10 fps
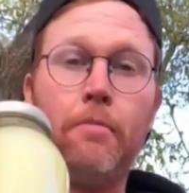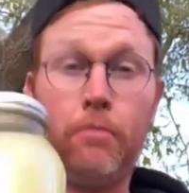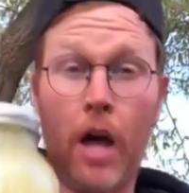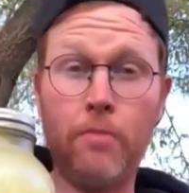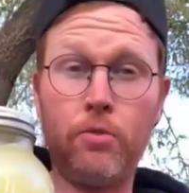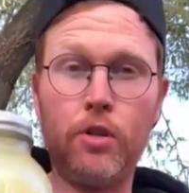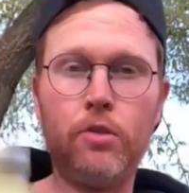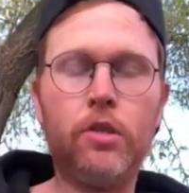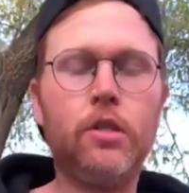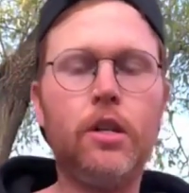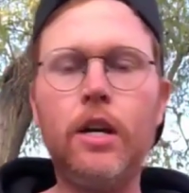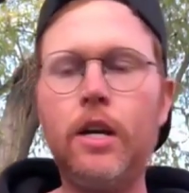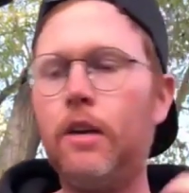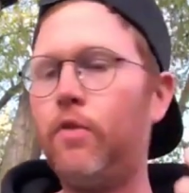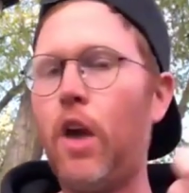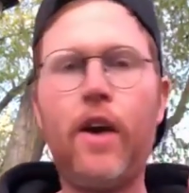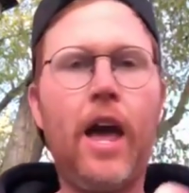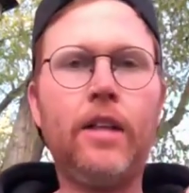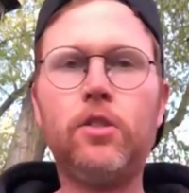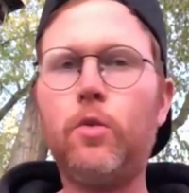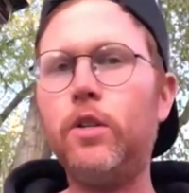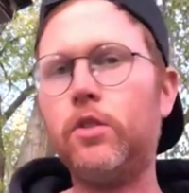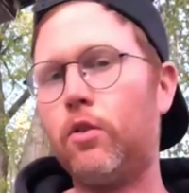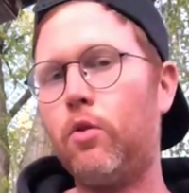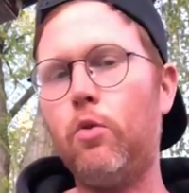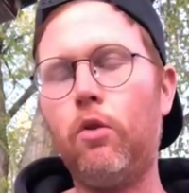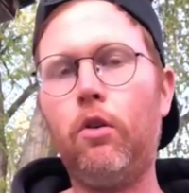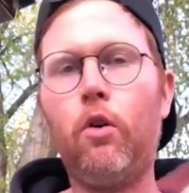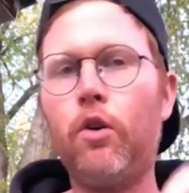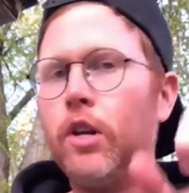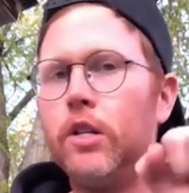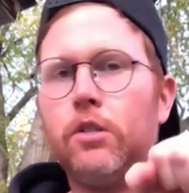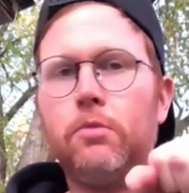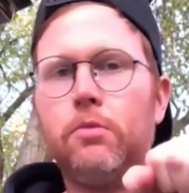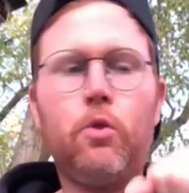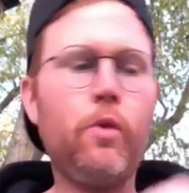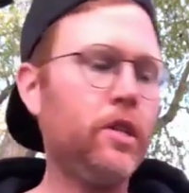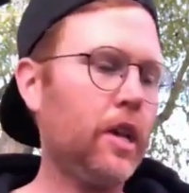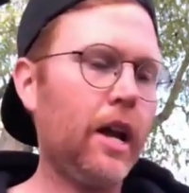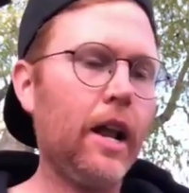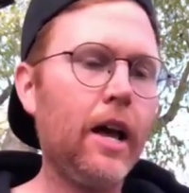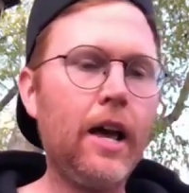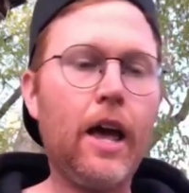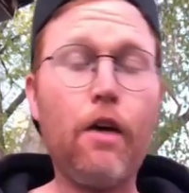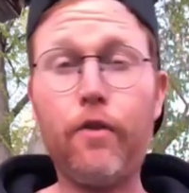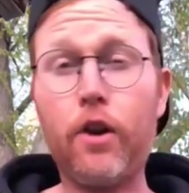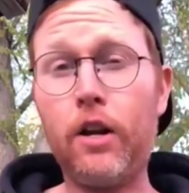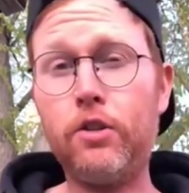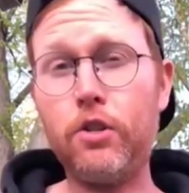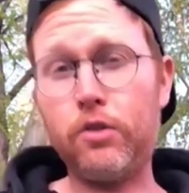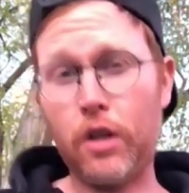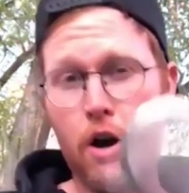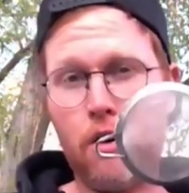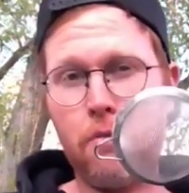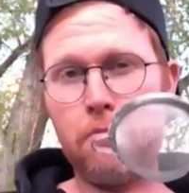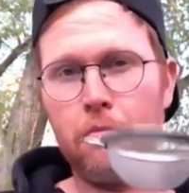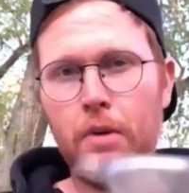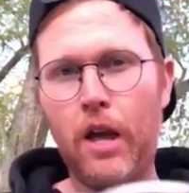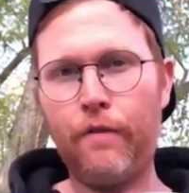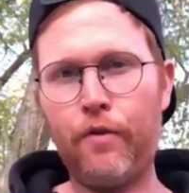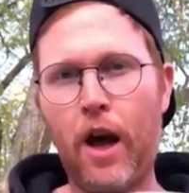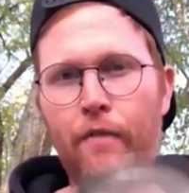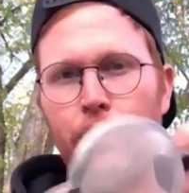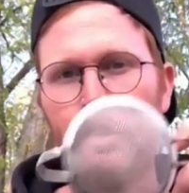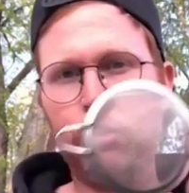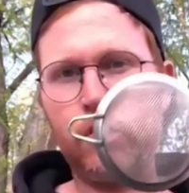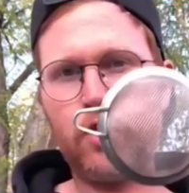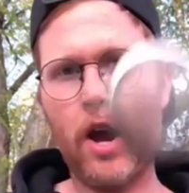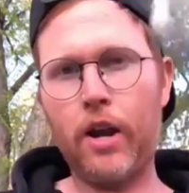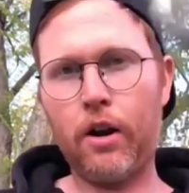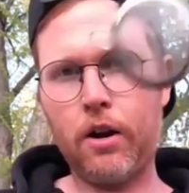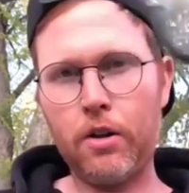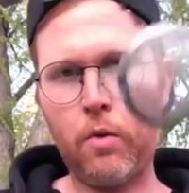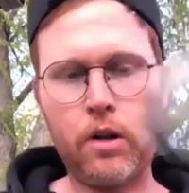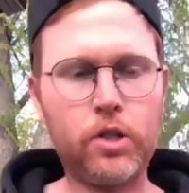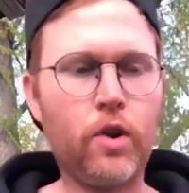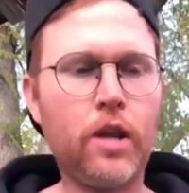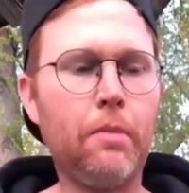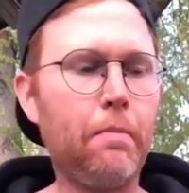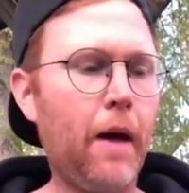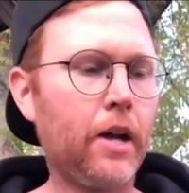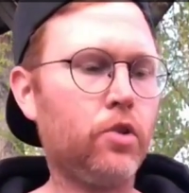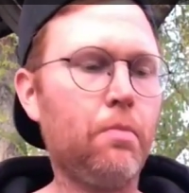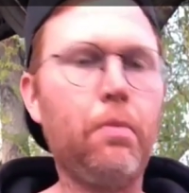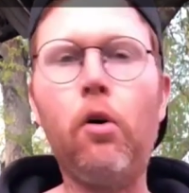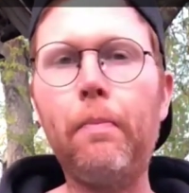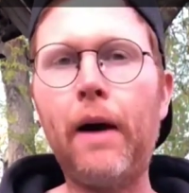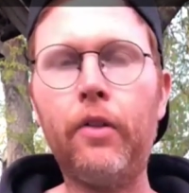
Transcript: lime juice, if you have a hand squeezer, cool, or you can just squeeze it. If you're going to juice at home, if you have a little strainer, you want to strain the extra pulp out.